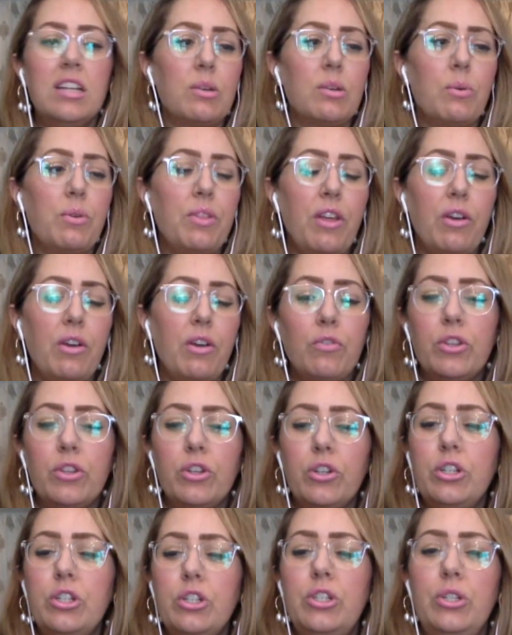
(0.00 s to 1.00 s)
So without
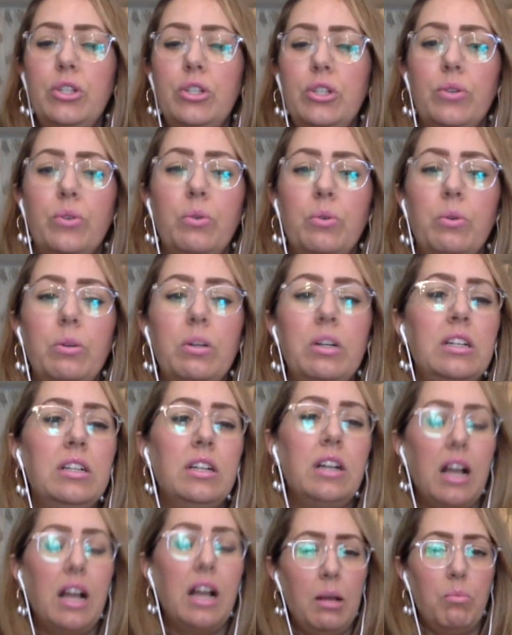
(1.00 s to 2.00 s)
further ado,
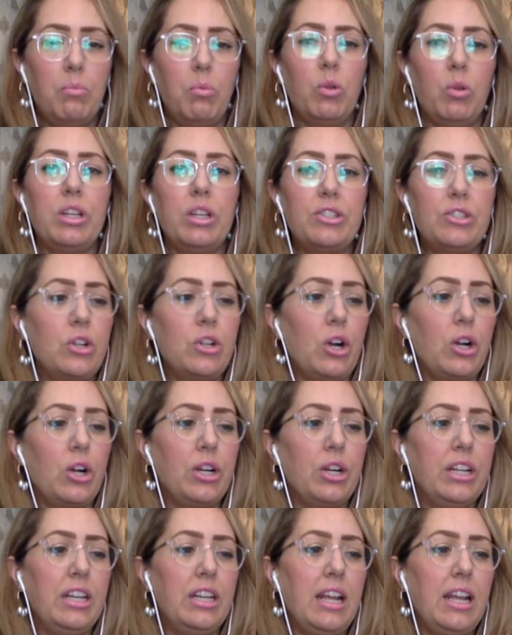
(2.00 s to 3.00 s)
um, we'll get
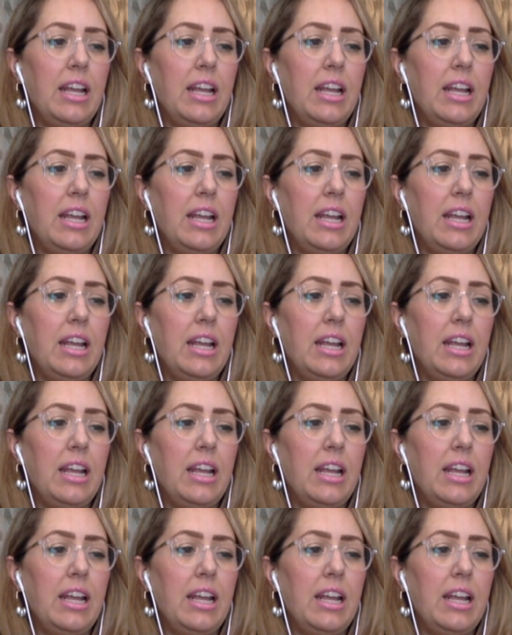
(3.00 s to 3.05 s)
started.